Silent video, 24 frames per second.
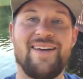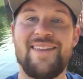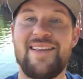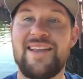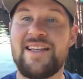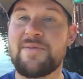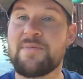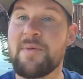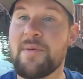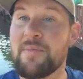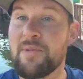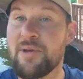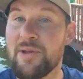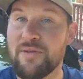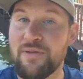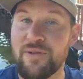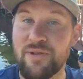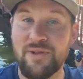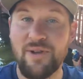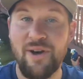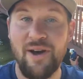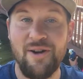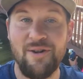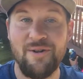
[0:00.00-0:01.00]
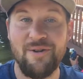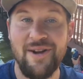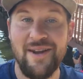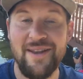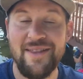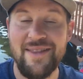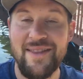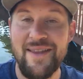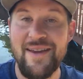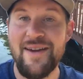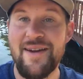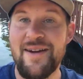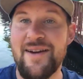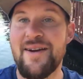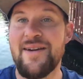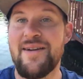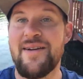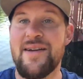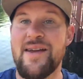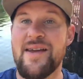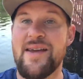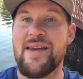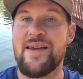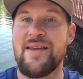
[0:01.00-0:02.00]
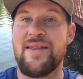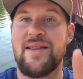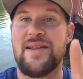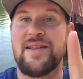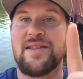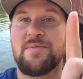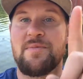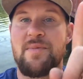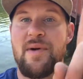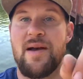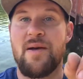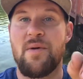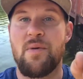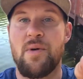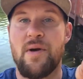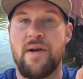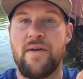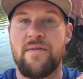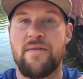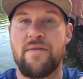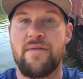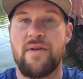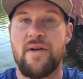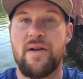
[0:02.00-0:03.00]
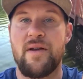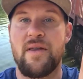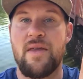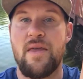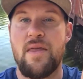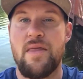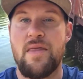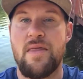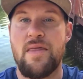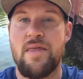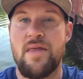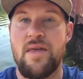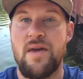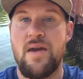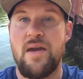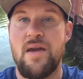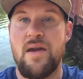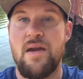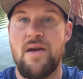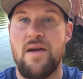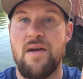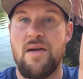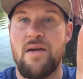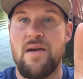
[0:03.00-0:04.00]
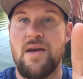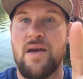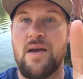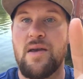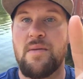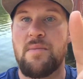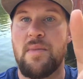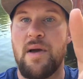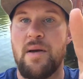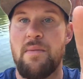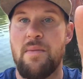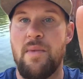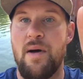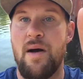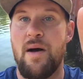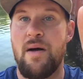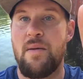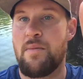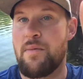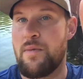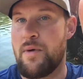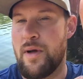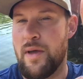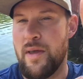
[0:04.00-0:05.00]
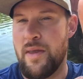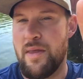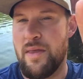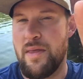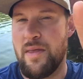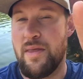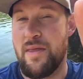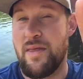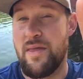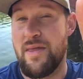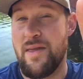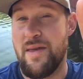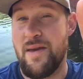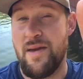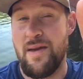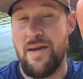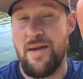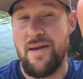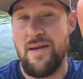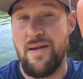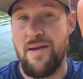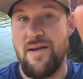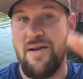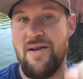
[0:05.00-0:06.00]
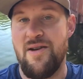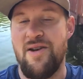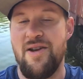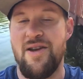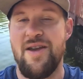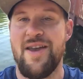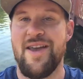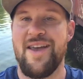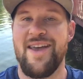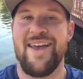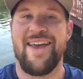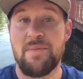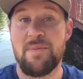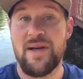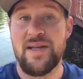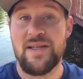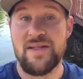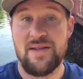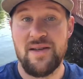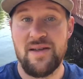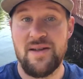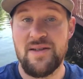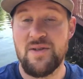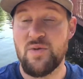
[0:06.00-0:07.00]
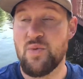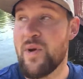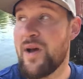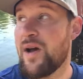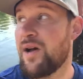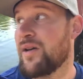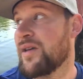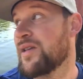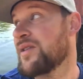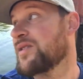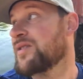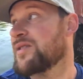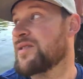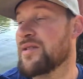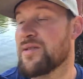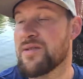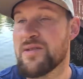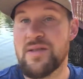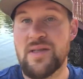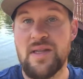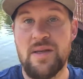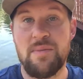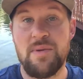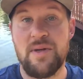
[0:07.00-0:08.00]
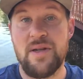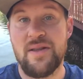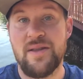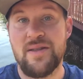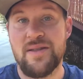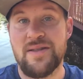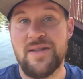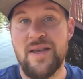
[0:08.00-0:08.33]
That's my beautiful daughter right there, and that's my wife right there, and my mom right there, and my son as well. He's still sleeping in the